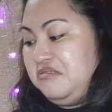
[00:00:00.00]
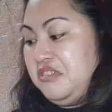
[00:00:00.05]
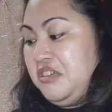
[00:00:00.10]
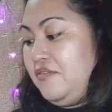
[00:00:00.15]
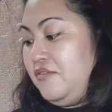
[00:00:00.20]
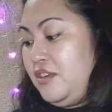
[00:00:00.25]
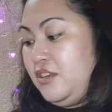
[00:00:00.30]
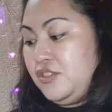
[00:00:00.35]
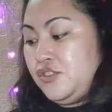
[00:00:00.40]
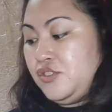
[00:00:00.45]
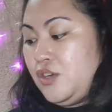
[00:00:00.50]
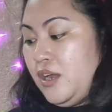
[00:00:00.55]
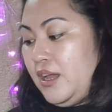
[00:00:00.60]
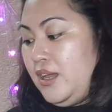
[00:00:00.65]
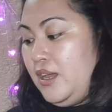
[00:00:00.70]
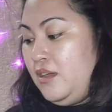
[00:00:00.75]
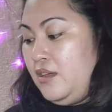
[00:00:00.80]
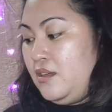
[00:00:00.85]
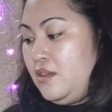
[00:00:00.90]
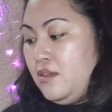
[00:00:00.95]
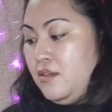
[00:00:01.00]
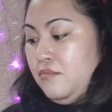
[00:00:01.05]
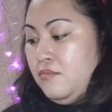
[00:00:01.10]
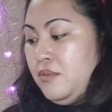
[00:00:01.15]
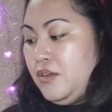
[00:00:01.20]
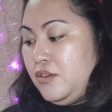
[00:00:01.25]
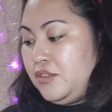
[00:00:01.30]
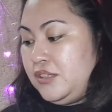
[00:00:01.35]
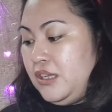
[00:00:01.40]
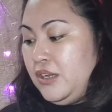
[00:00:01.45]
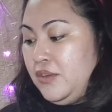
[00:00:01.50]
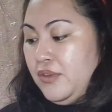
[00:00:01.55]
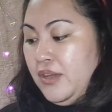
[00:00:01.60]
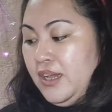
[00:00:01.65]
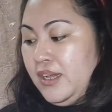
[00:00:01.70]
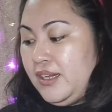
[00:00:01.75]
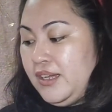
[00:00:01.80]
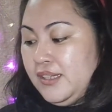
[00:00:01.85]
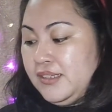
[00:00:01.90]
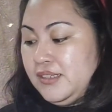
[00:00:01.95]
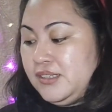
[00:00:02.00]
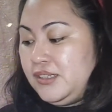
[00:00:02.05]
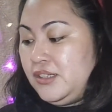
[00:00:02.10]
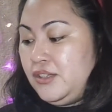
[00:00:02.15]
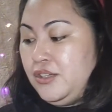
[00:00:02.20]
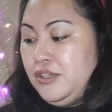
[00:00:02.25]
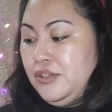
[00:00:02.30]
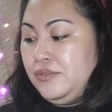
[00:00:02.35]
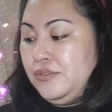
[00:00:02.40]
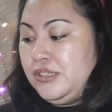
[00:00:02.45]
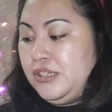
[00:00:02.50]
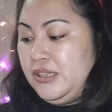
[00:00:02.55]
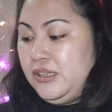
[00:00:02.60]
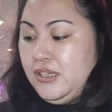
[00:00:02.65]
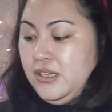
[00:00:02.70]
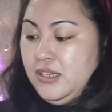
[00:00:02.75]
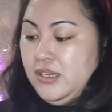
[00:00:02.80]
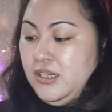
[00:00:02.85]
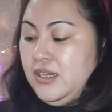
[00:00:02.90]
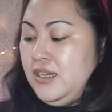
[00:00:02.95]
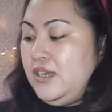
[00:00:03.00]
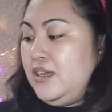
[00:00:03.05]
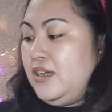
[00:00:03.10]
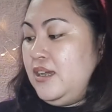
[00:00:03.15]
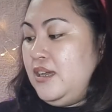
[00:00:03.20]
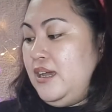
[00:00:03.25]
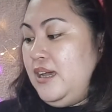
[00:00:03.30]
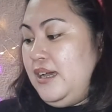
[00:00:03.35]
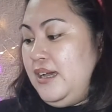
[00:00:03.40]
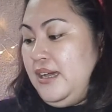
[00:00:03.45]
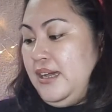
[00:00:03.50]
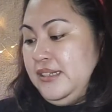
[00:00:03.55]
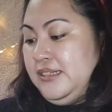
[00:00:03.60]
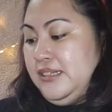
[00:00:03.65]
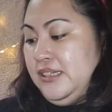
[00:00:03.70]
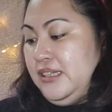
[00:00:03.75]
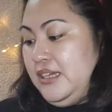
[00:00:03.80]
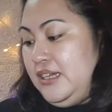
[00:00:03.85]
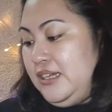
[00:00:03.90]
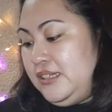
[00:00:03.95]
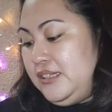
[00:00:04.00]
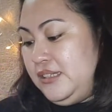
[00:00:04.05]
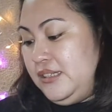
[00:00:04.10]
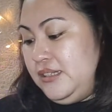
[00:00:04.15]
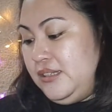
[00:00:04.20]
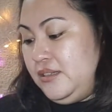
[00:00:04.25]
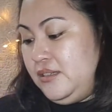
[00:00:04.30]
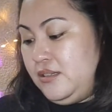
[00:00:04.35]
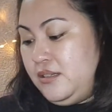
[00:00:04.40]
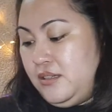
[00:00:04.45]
give it a try, because anyway I can still use it as it is,